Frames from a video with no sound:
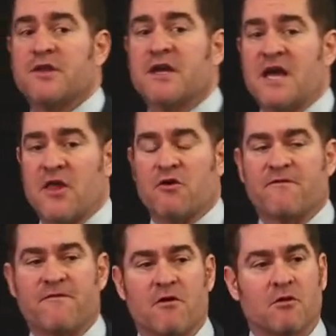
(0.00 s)
together
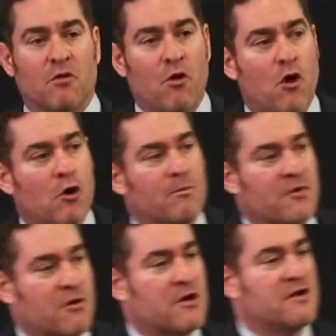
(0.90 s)
for a long
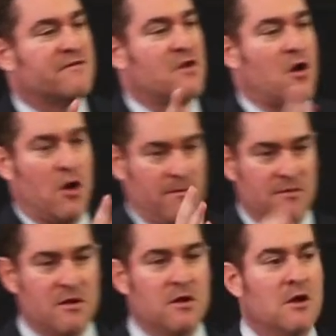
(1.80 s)
period of time.
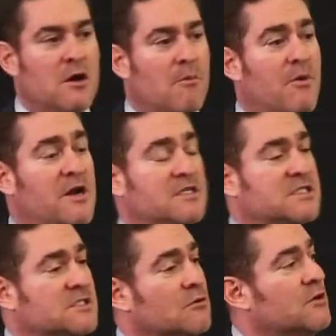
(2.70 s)
But as
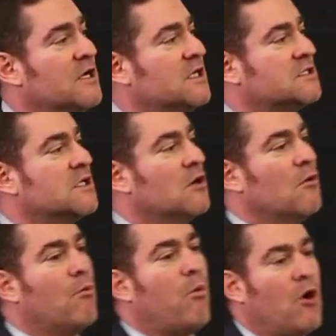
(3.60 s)
soon as
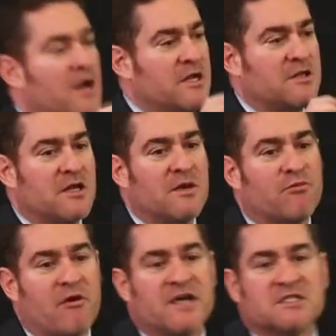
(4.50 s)
one entity
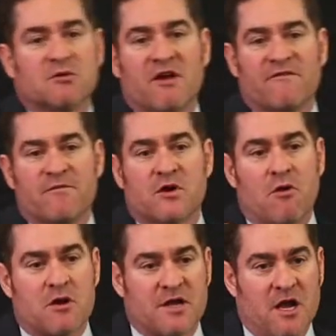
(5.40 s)
breaks away from the
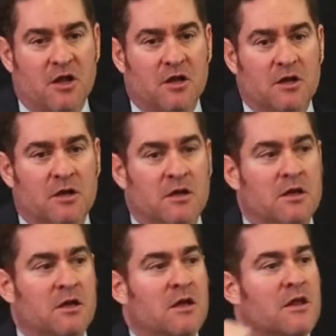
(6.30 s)
cartel,
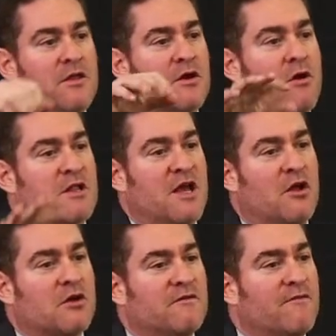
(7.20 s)
the
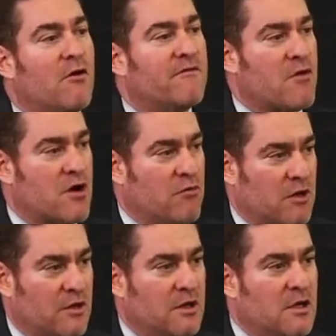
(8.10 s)
cartel could fall very quickly.